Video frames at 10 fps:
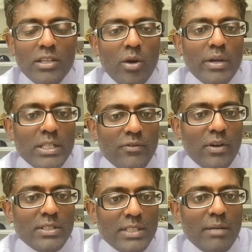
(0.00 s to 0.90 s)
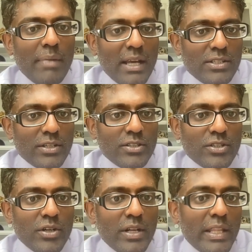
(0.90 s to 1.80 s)
going as far as their bats are
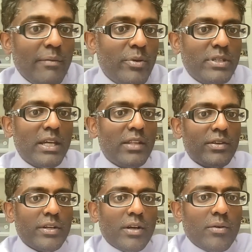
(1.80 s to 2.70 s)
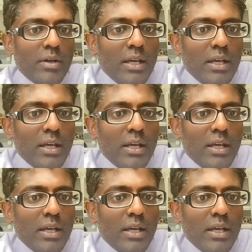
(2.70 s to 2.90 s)
concerned, and they put together, you know,